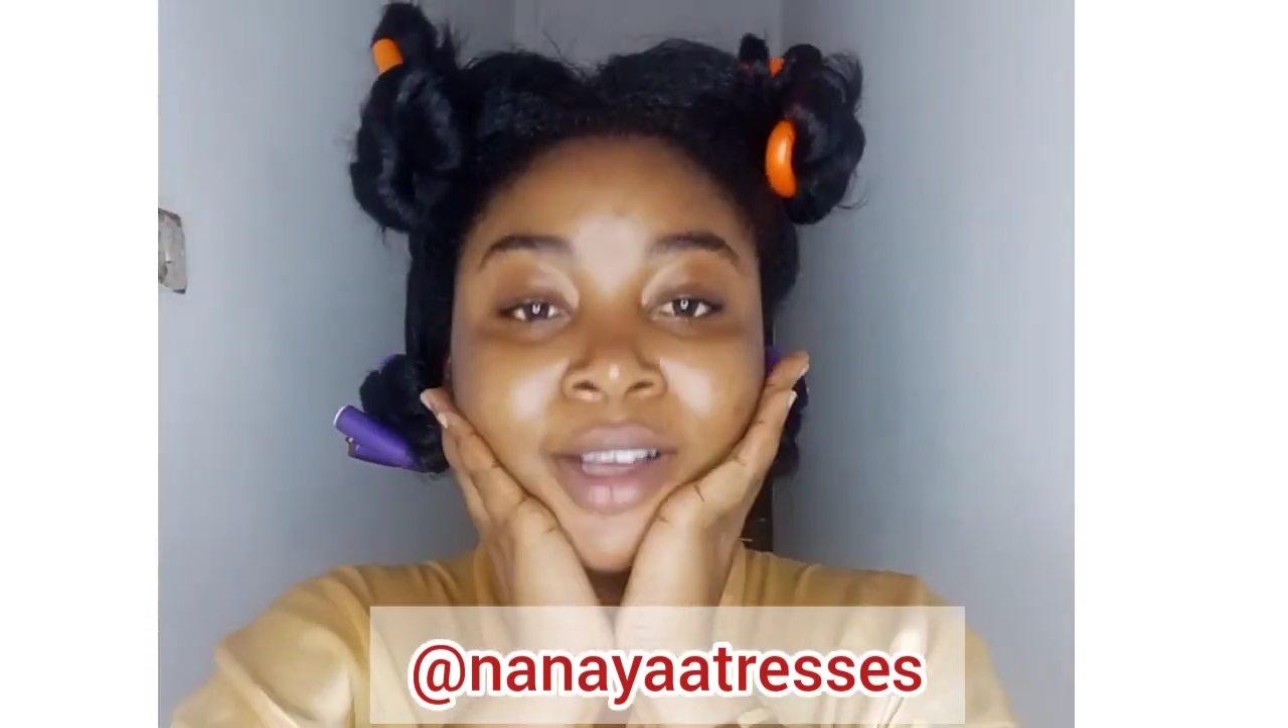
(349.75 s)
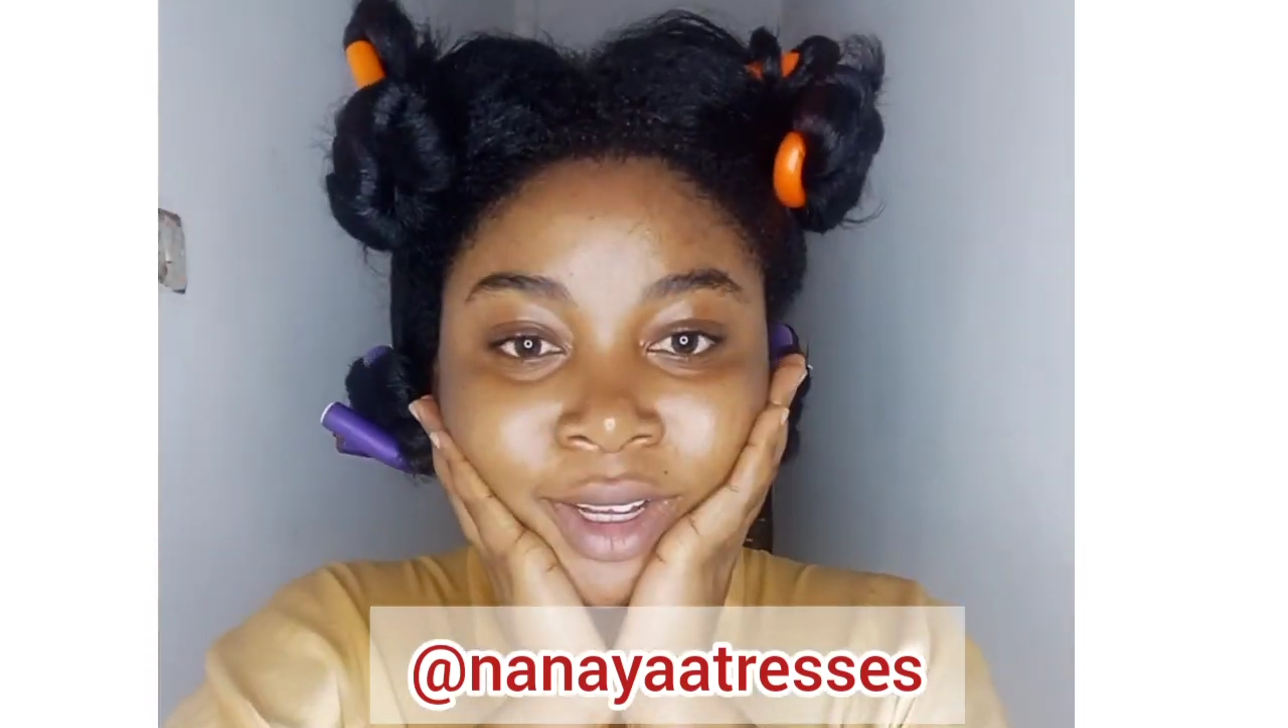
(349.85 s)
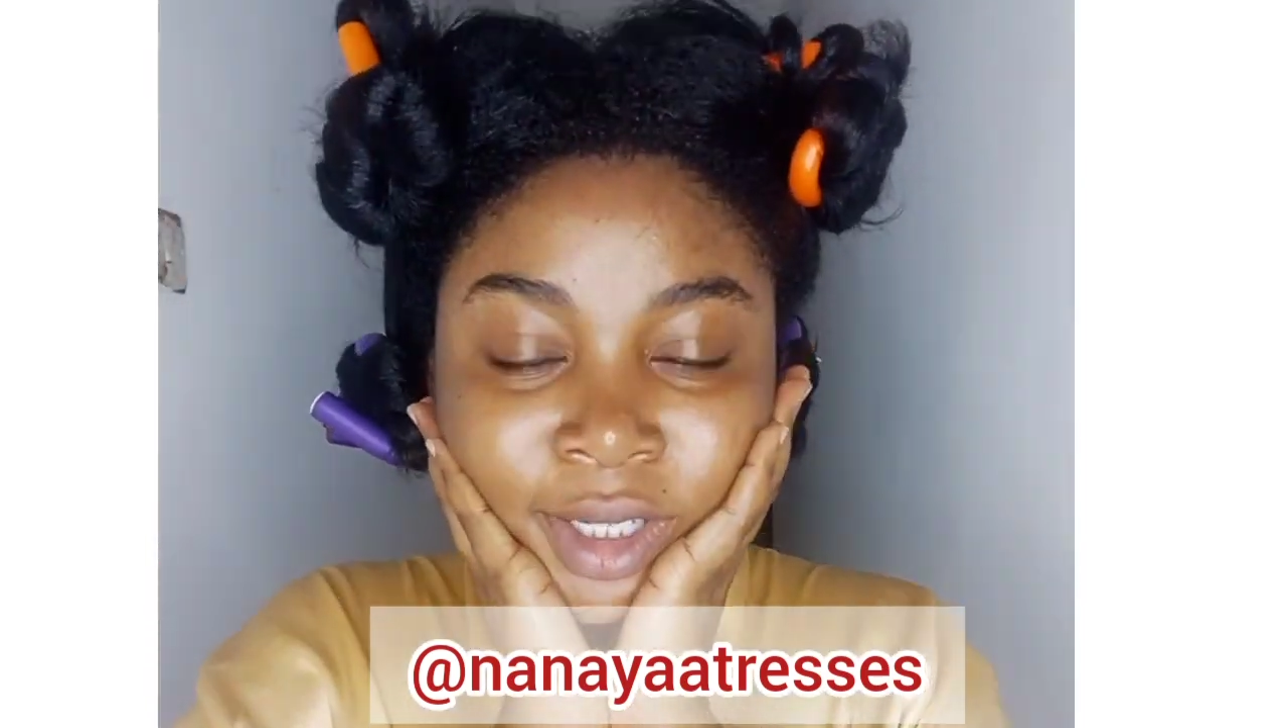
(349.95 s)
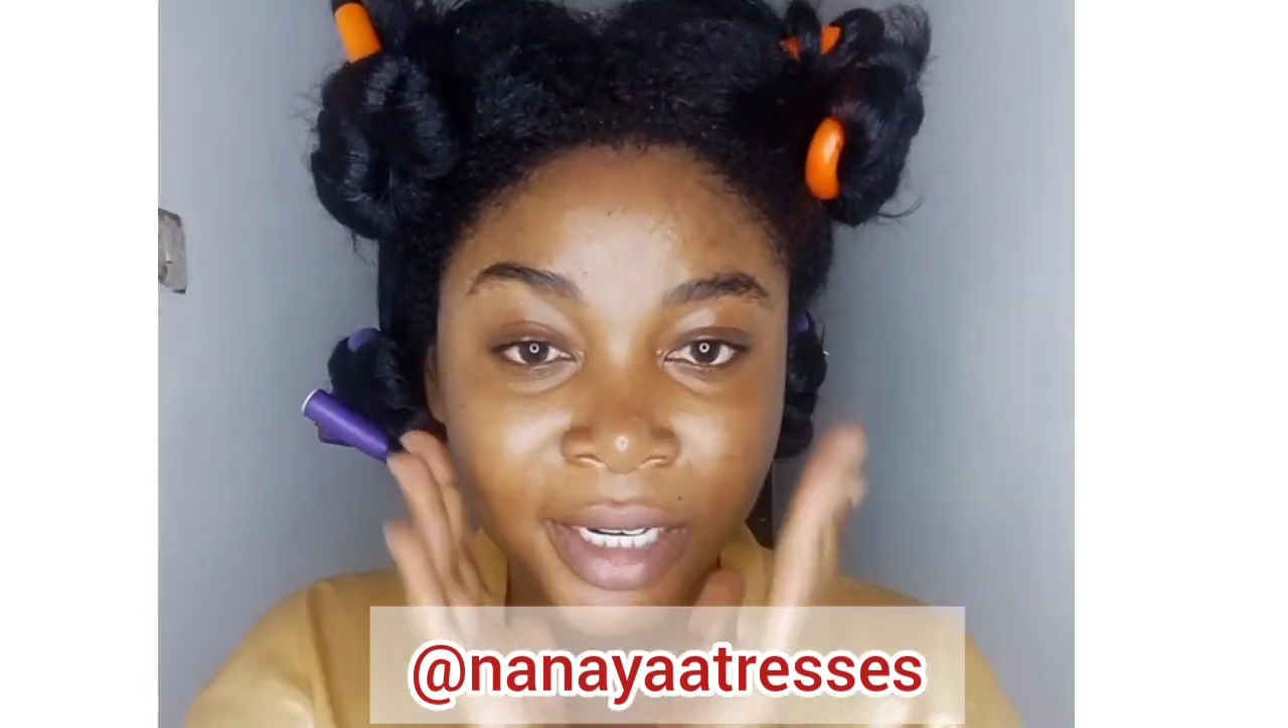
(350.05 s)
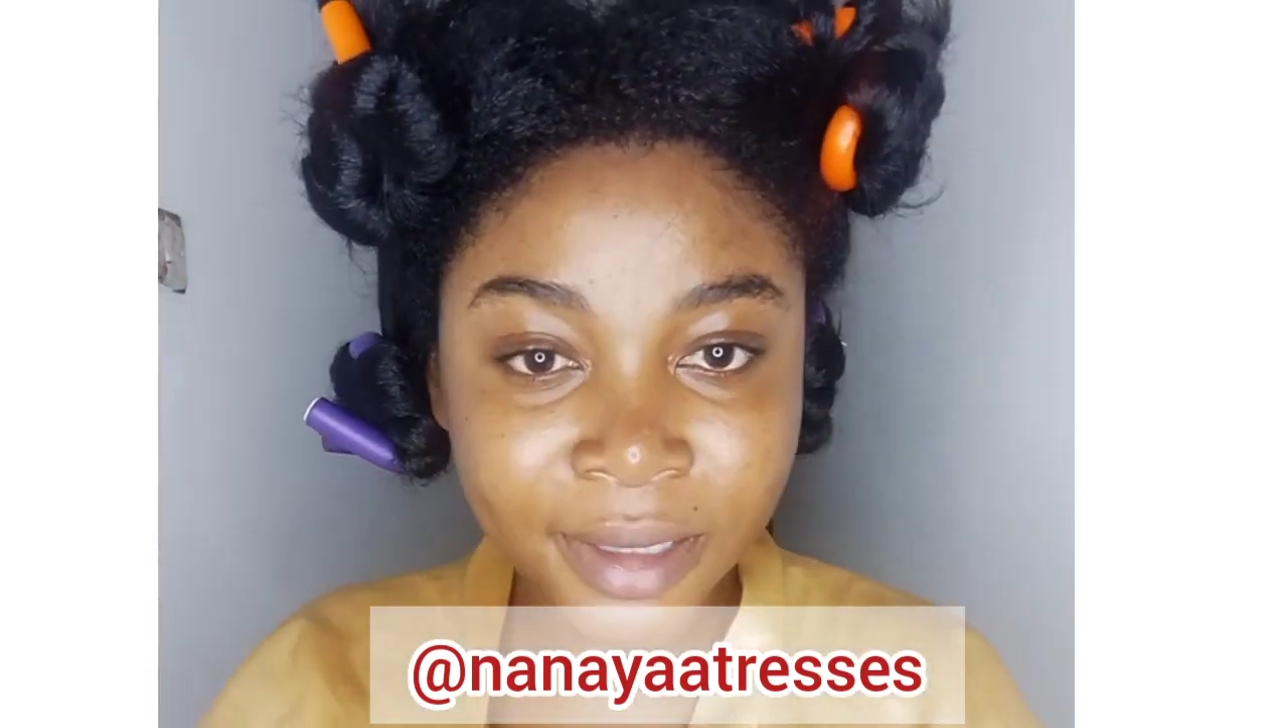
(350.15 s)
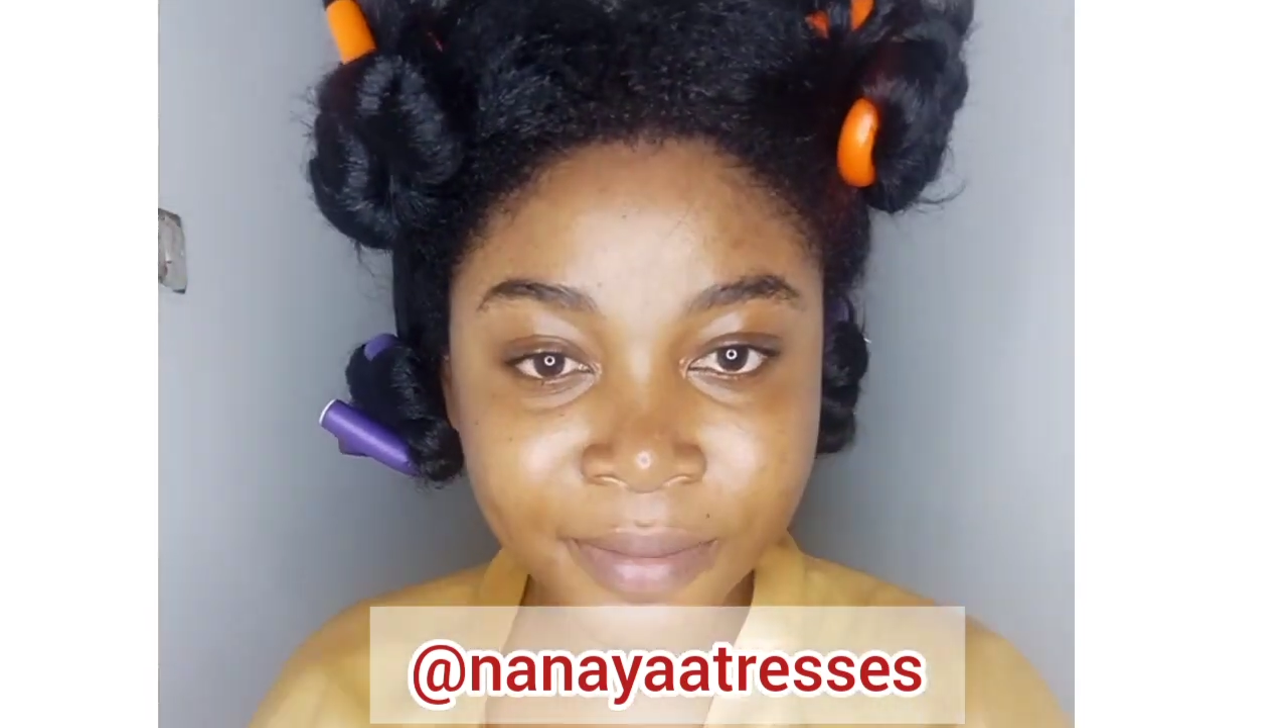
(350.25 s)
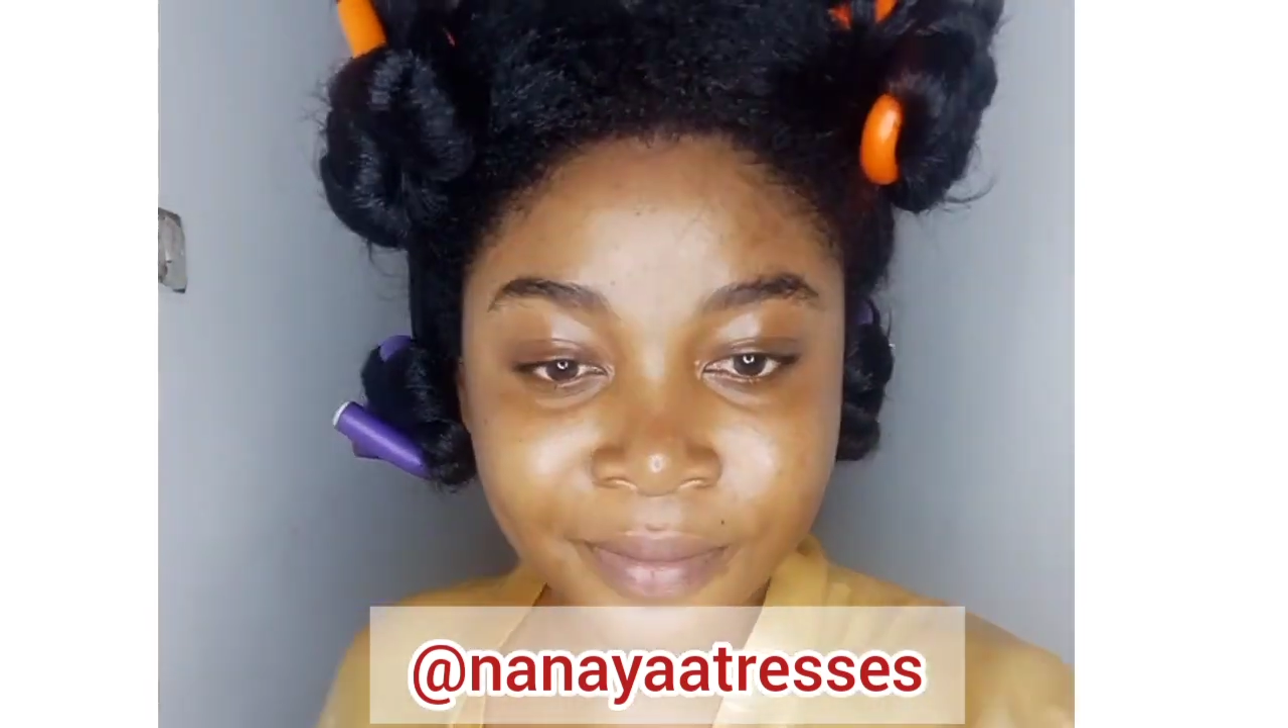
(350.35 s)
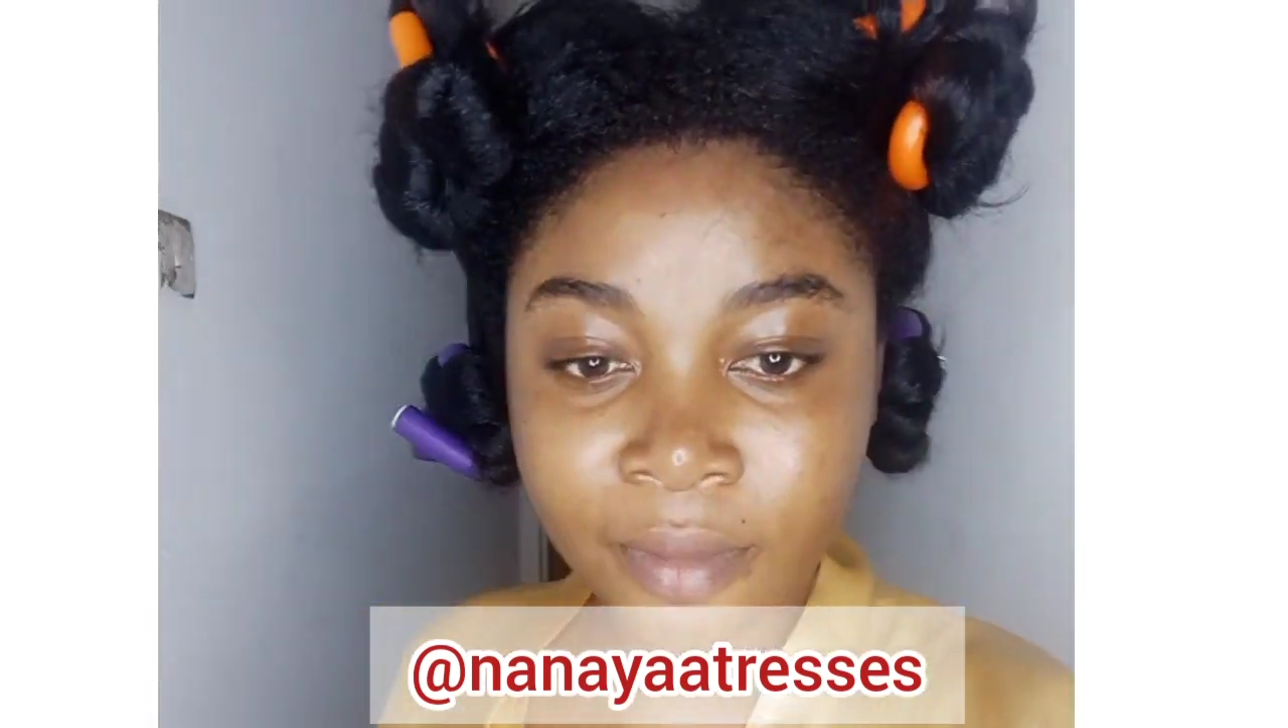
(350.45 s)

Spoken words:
morning,